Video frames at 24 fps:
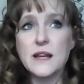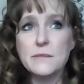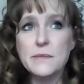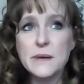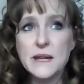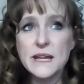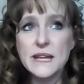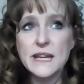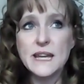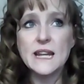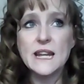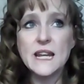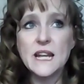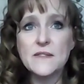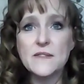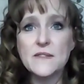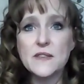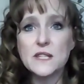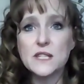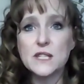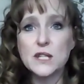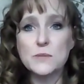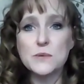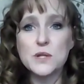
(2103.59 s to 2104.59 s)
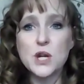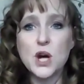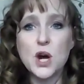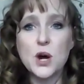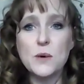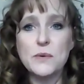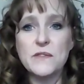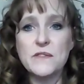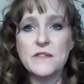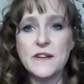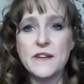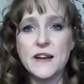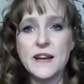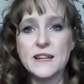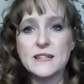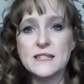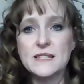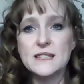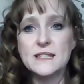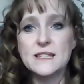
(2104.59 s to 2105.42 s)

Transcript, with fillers: beginning of the Soaptoberfest